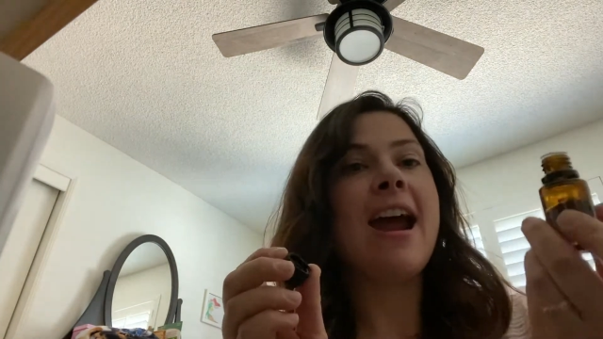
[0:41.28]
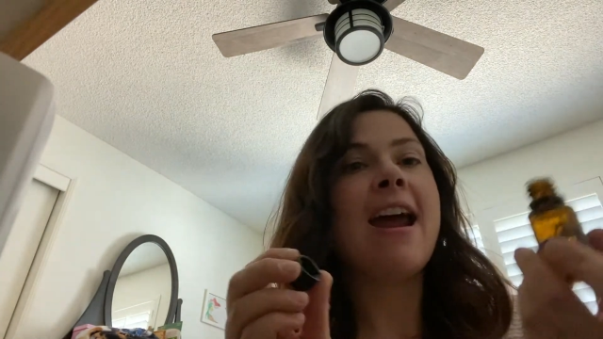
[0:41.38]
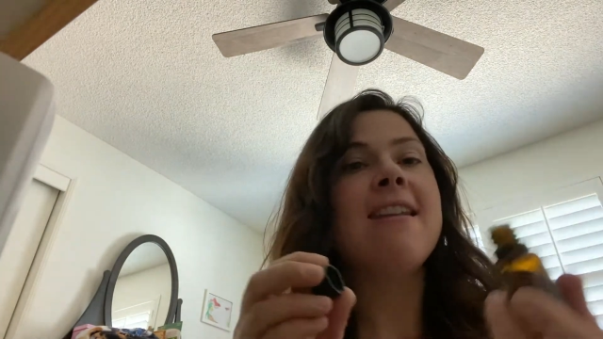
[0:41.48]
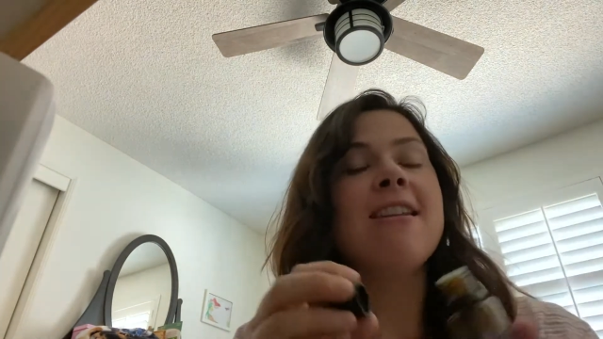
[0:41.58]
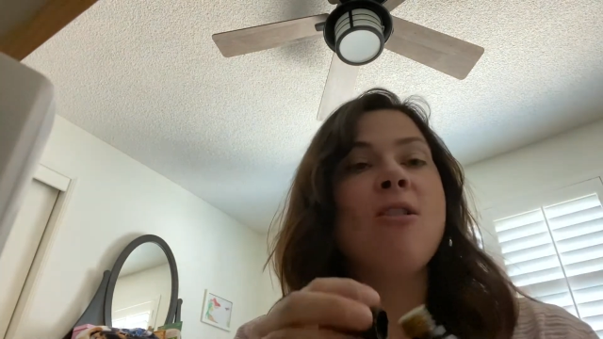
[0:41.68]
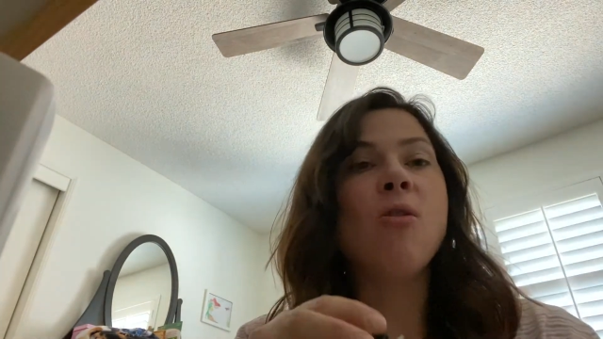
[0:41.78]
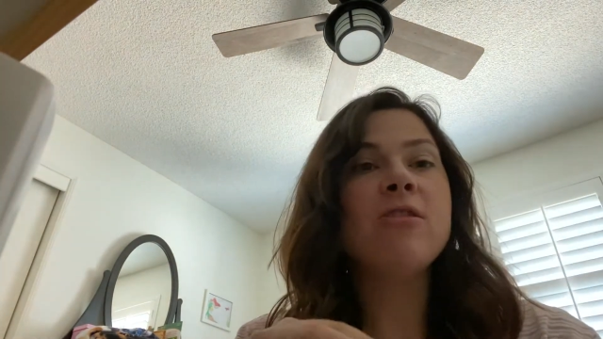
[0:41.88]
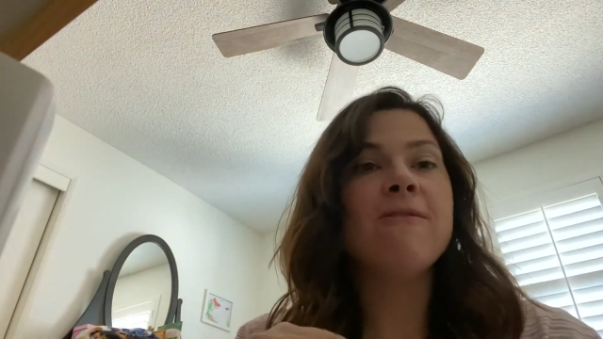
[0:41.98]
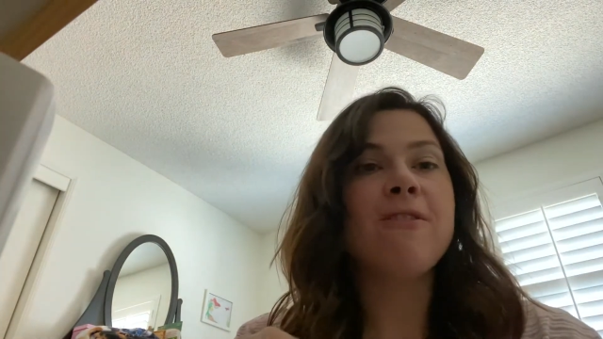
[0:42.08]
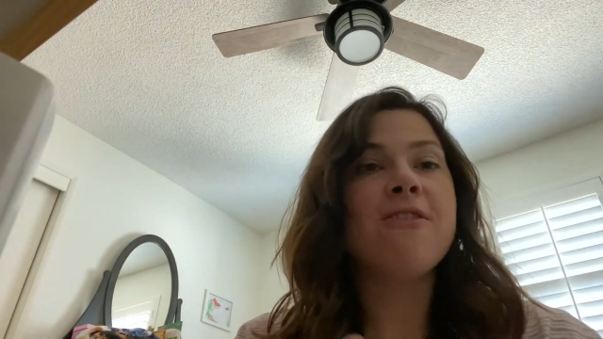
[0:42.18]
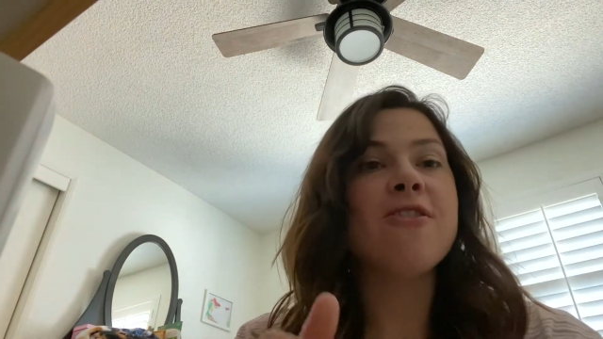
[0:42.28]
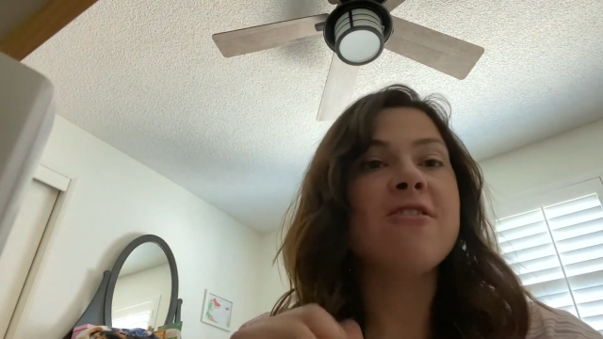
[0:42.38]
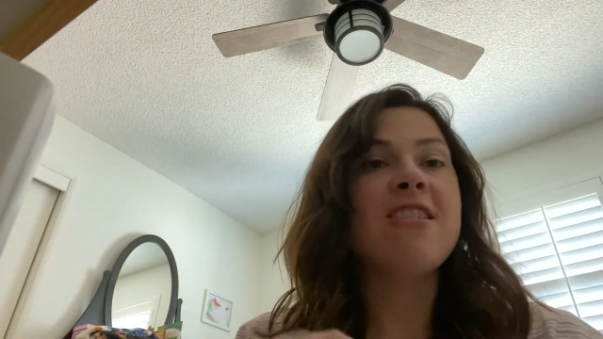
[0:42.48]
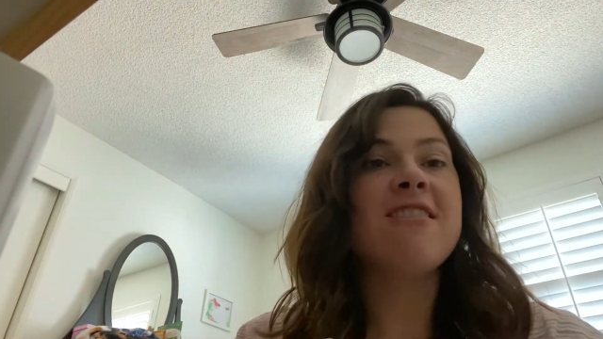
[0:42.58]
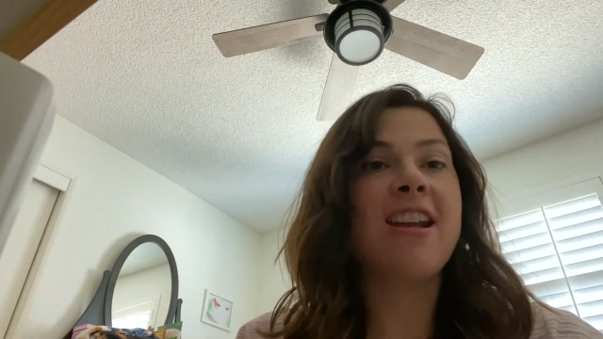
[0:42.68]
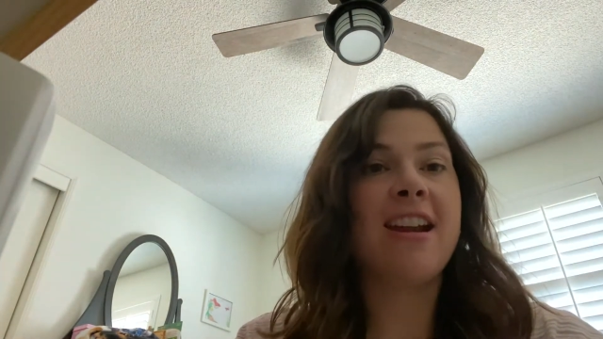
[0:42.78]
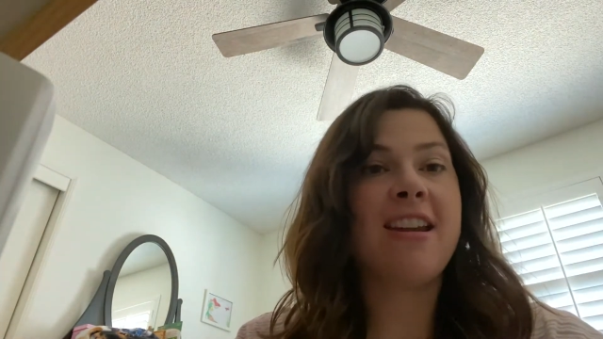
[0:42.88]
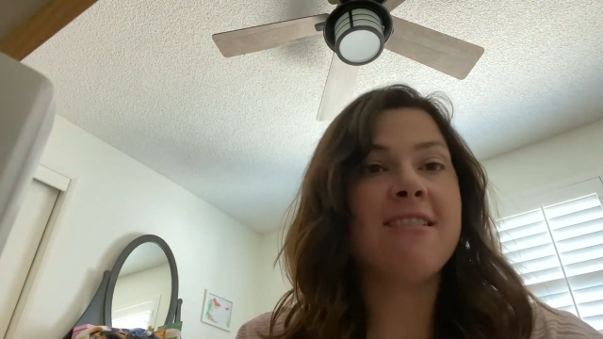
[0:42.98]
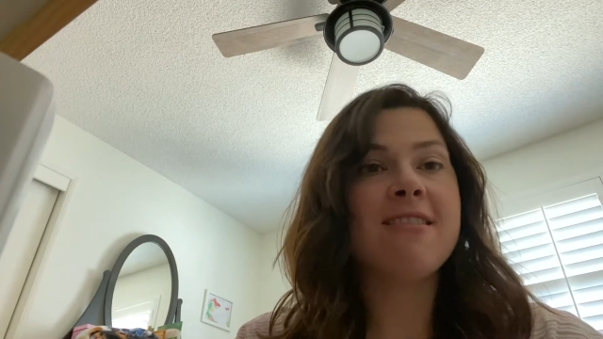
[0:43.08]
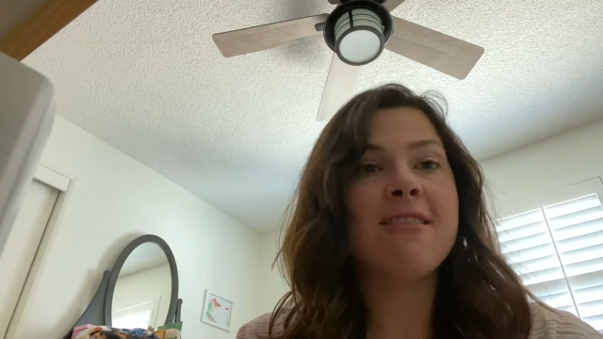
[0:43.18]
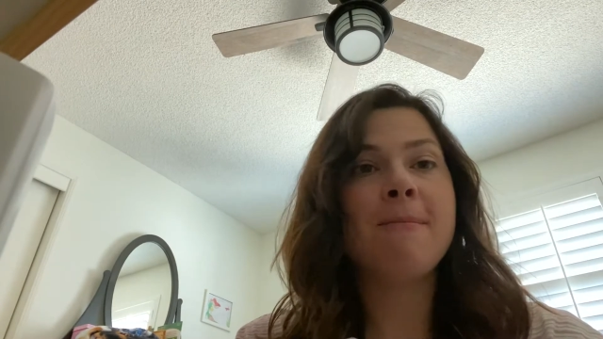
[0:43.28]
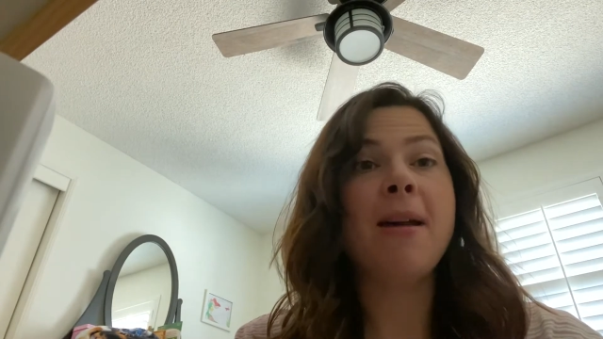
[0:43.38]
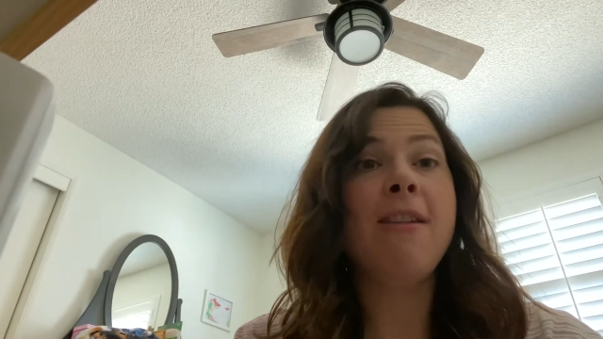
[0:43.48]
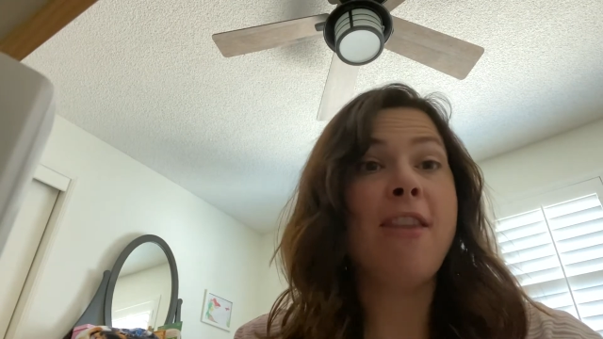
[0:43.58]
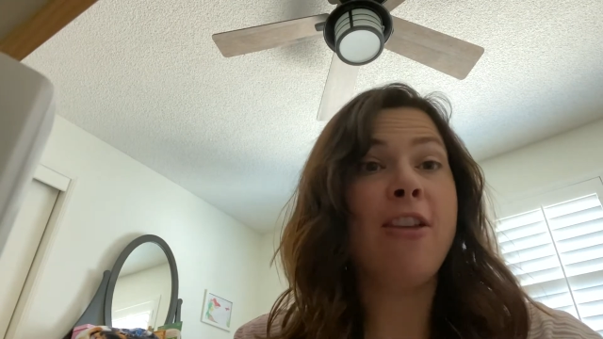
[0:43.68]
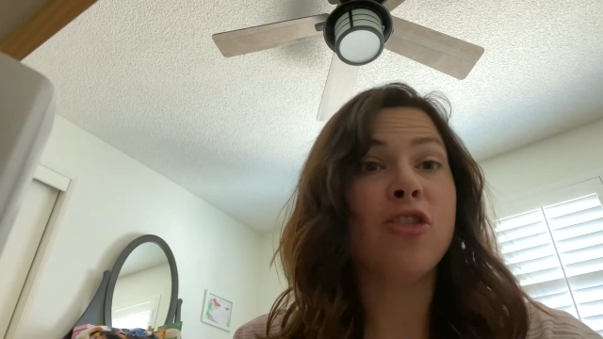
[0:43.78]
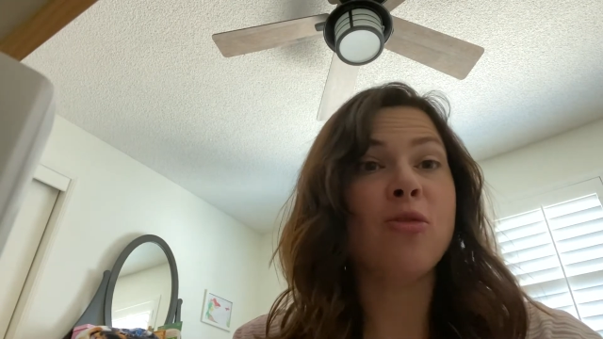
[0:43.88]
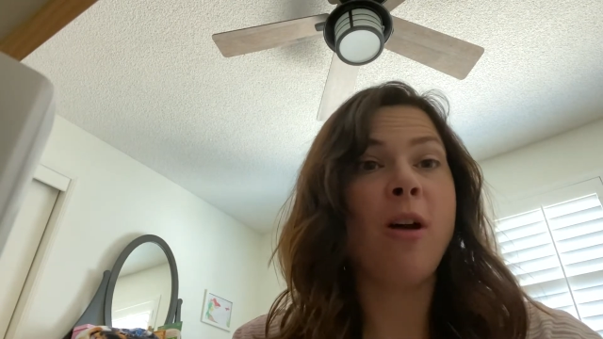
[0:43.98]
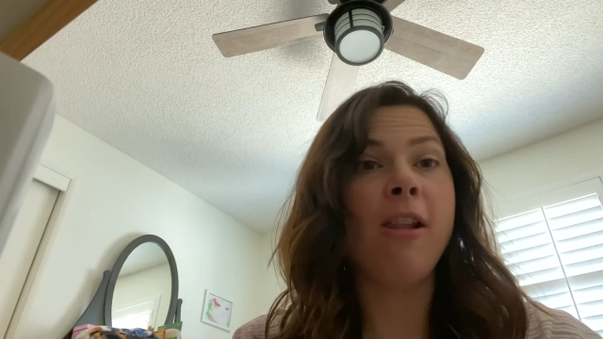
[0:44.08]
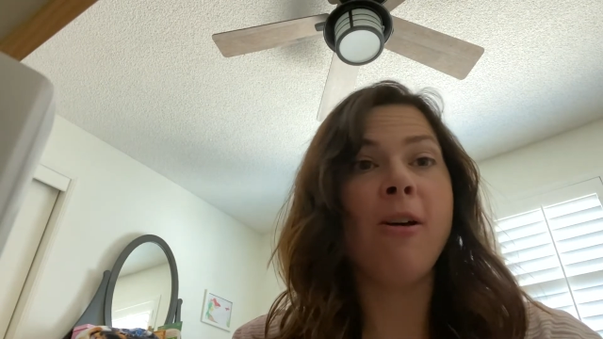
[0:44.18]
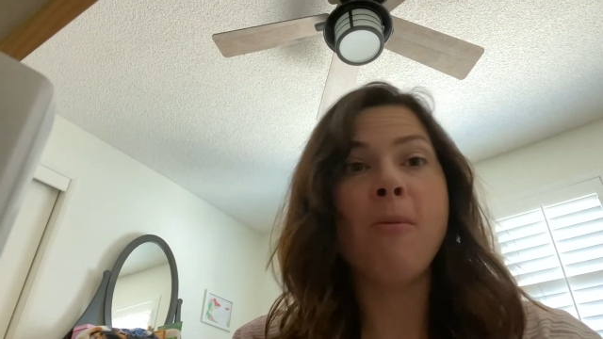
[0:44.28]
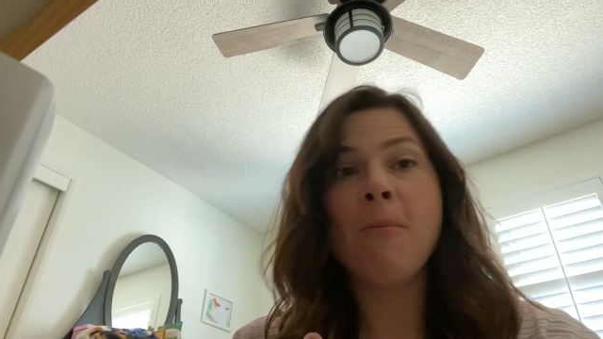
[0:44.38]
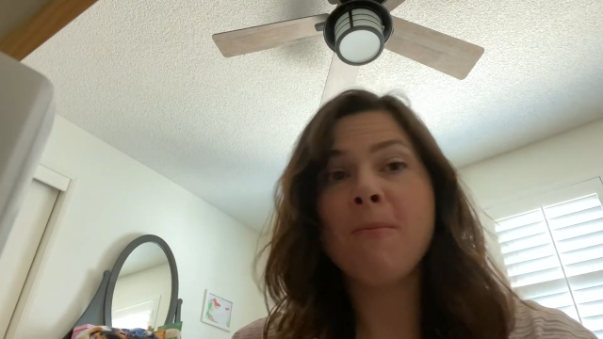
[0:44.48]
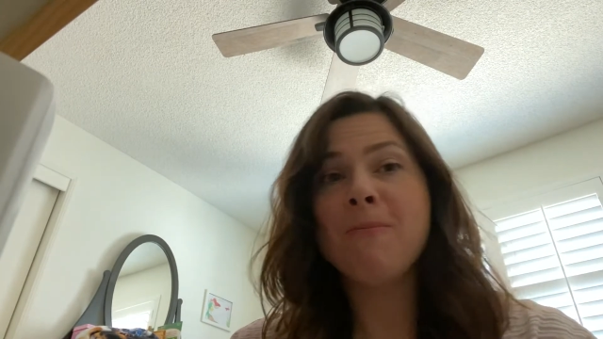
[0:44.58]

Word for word: and then hold it for 30 seconds and then swallow.